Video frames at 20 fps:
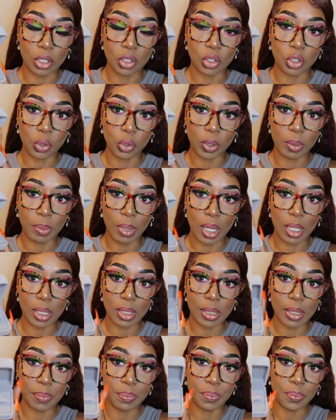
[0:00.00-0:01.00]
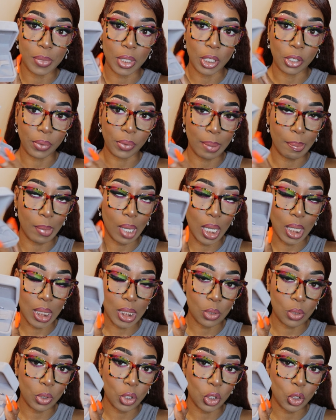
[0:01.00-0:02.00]
jewelry box, earring
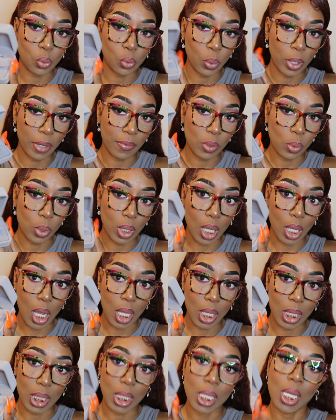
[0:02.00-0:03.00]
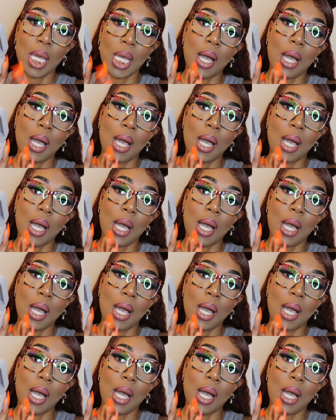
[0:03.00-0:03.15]
box, whatever you want to call it.